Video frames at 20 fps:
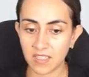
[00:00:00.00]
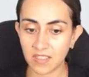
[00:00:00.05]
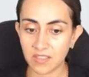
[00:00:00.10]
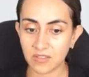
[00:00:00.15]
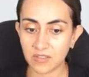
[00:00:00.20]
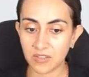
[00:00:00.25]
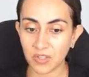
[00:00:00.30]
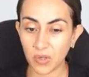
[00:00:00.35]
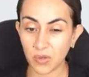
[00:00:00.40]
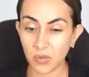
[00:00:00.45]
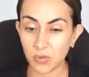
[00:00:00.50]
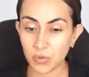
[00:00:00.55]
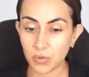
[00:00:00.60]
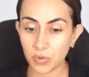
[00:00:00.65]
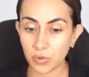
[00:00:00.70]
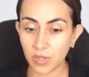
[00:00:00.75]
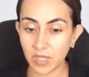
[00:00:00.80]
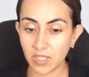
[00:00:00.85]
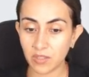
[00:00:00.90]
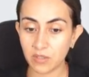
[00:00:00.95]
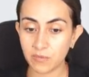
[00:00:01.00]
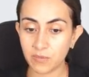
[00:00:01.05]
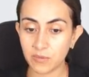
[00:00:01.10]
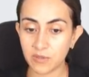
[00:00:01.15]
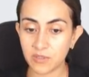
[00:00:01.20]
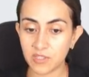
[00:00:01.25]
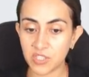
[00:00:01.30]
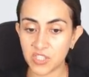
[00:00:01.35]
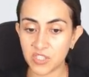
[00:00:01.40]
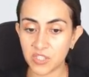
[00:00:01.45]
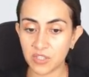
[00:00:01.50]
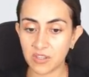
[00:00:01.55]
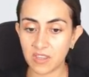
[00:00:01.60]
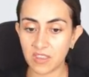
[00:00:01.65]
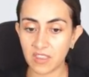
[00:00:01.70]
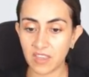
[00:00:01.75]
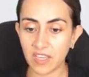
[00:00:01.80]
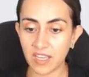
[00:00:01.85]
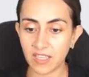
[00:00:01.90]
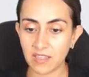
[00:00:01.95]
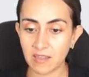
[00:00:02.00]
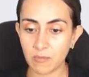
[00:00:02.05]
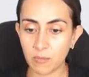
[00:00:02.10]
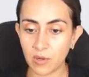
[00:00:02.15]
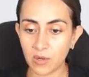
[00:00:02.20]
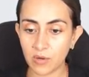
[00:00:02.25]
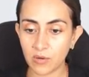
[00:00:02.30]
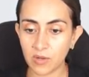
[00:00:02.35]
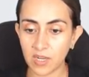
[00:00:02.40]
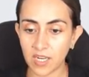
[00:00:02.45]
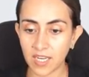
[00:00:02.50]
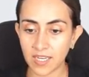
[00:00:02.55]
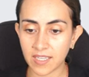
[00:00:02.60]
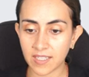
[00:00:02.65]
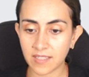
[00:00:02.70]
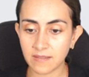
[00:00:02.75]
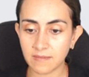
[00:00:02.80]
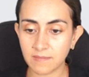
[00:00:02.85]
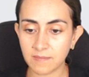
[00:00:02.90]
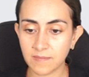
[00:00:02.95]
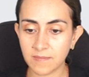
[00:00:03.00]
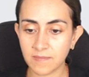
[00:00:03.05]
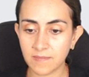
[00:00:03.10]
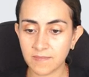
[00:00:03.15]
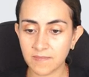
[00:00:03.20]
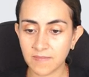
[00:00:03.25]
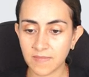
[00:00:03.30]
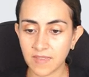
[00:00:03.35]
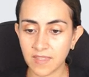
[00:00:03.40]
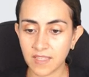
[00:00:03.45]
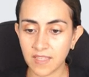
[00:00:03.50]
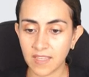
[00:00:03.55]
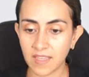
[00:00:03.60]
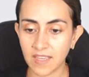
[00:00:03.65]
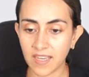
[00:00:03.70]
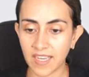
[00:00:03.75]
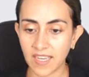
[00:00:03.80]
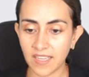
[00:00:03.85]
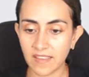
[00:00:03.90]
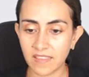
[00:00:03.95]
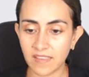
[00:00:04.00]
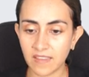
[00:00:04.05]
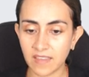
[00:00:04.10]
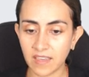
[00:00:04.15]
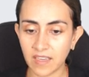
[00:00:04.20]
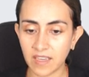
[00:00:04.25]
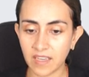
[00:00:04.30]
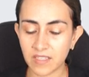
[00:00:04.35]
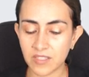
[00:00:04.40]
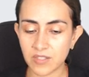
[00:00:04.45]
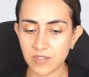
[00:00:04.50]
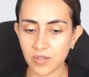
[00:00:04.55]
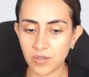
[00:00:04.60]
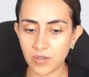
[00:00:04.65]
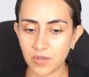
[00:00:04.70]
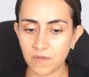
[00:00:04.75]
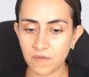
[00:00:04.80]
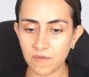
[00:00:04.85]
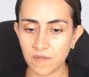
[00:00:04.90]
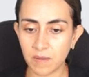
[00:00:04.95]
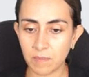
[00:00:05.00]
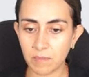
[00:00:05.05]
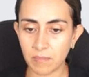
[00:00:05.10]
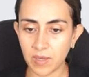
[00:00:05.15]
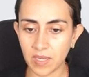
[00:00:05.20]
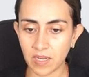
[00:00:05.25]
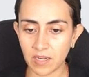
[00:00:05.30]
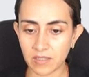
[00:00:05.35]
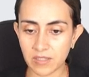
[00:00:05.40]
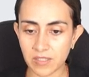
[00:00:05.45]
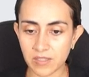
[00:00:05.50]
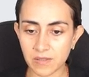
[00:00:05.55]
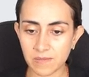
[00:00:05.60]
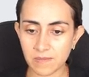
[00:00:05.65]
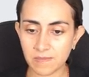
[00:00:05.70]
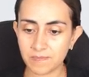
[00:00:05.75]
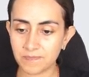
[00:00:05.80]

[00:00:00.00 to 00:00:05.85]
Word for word: So try to position that blue line at the edge of the page.